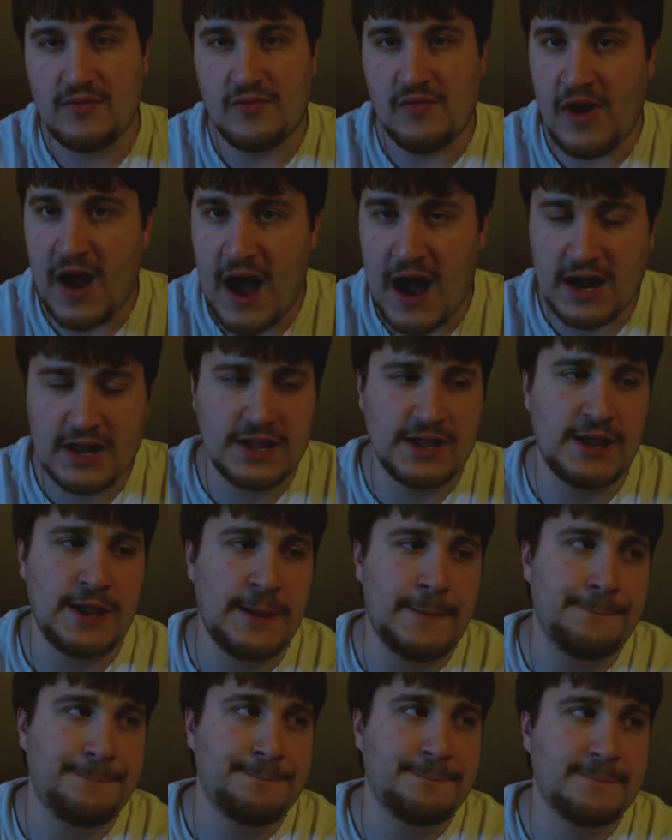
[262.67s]

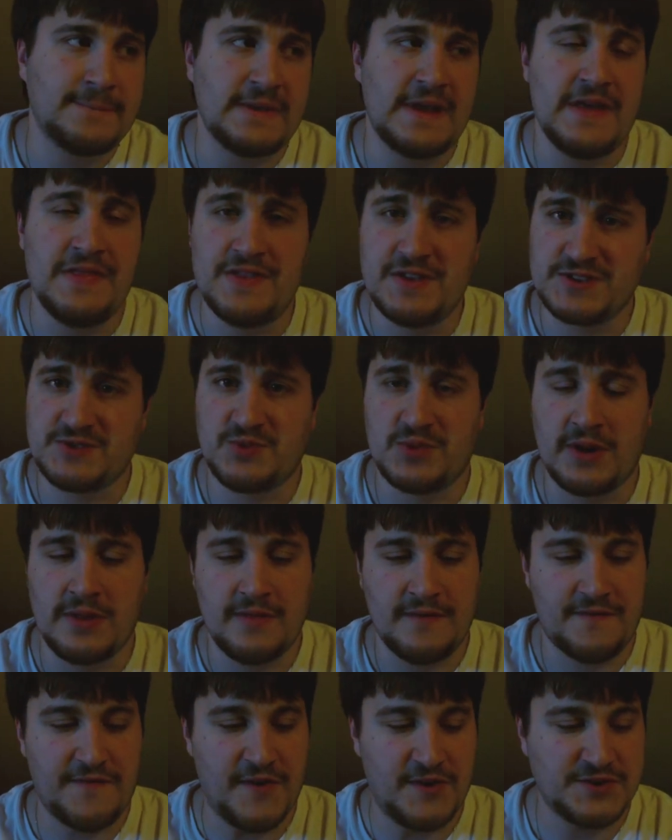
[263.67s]
Rocky in this one
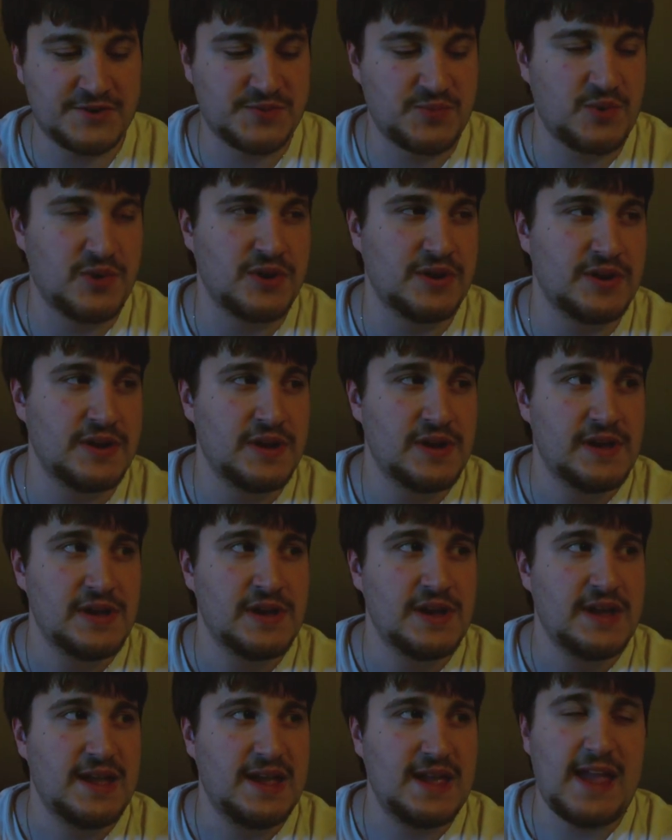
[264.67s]
and the first one,
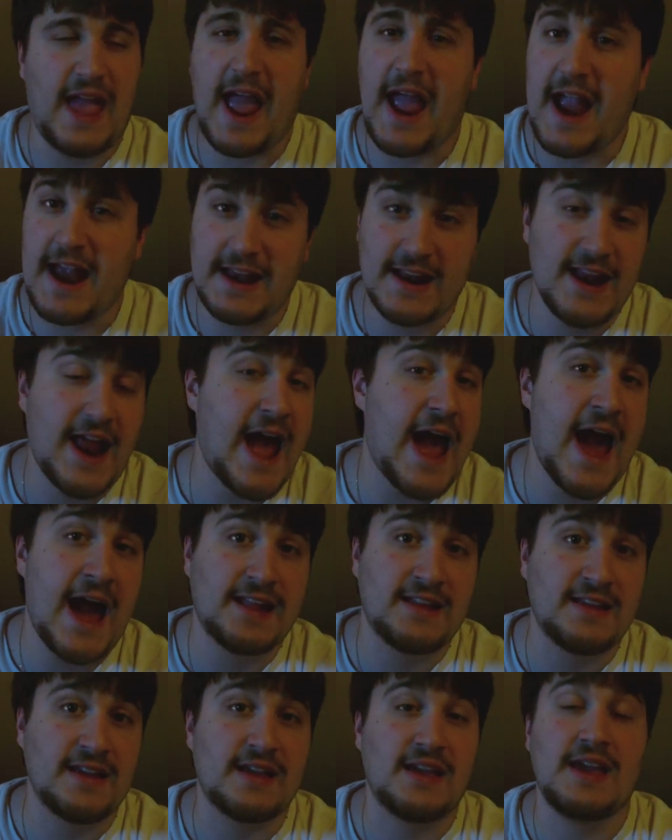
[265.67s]
he hated
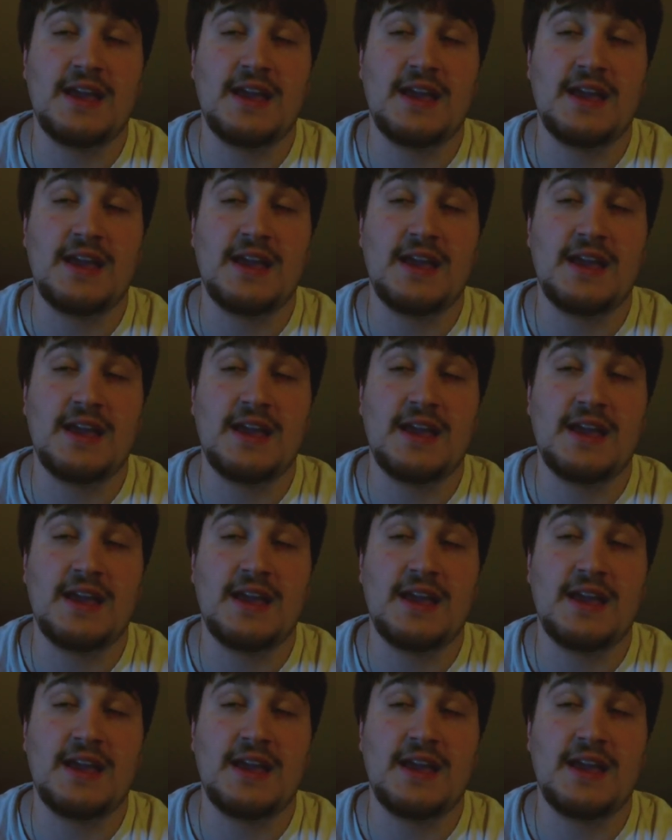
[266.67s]
acting.